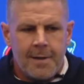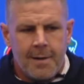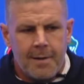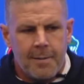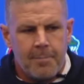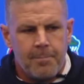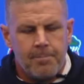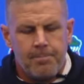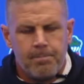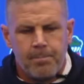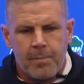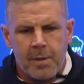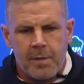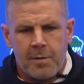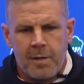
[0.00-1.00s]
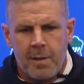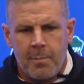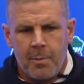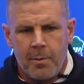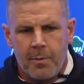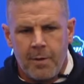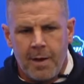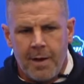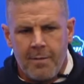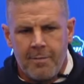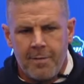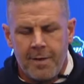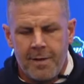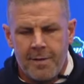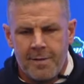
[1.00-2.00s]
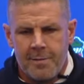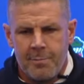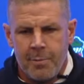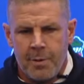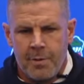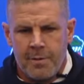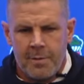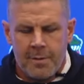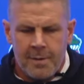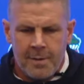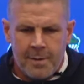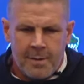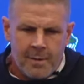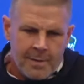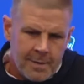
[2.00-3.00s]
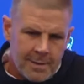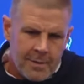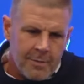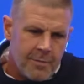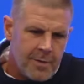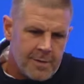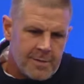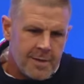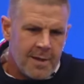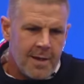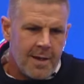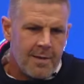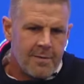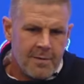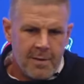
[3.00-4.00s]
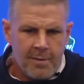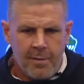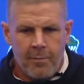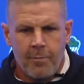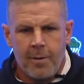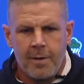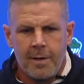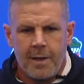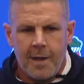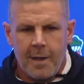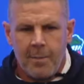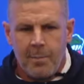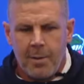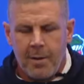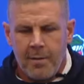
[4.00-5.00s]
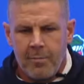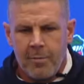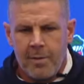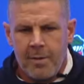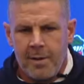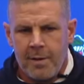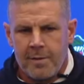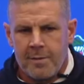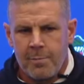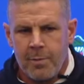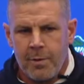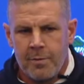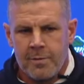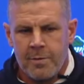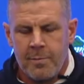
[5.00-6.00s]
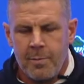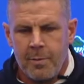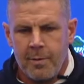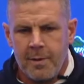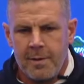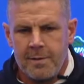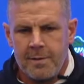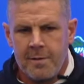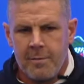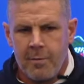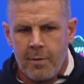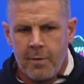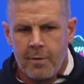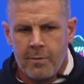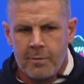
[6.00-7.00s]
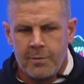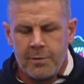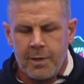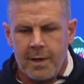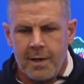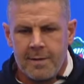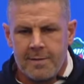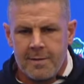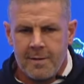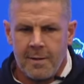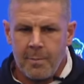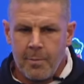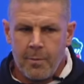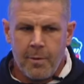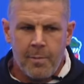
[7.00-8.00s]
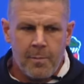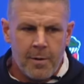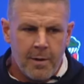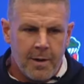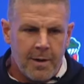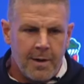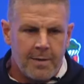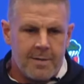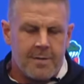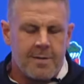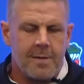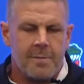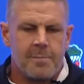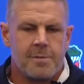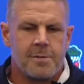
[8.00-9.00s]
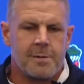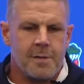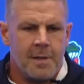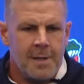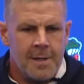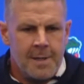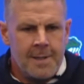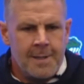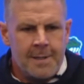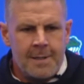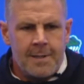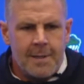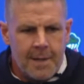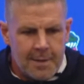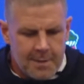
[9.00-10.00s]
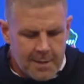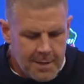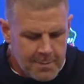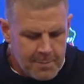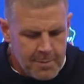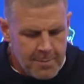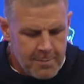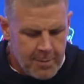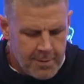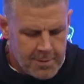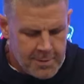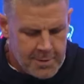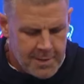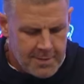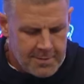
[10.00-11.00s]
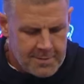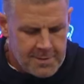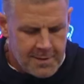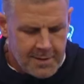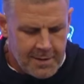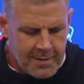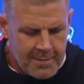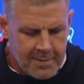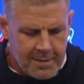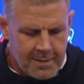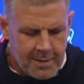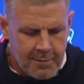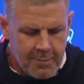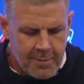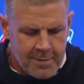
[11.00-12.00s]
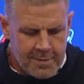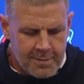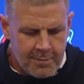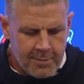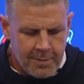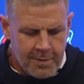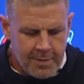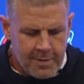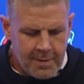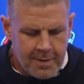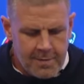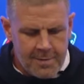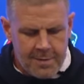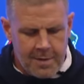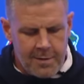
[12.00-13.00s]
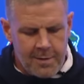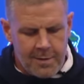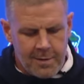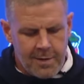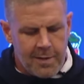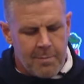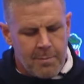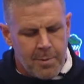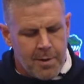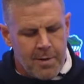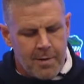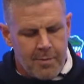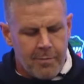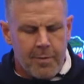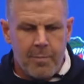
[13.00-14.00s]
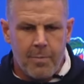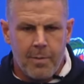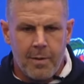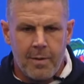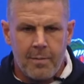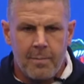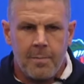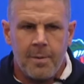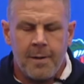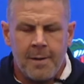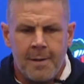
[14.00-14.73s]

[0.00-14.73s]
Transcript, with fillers: um, the tempo on offense, but the physicality of the run game paired with the explosive plays, the vertical shots, and the perimeter concepts uh, can be very challenging. And I think defensively, they continue to get better. We played them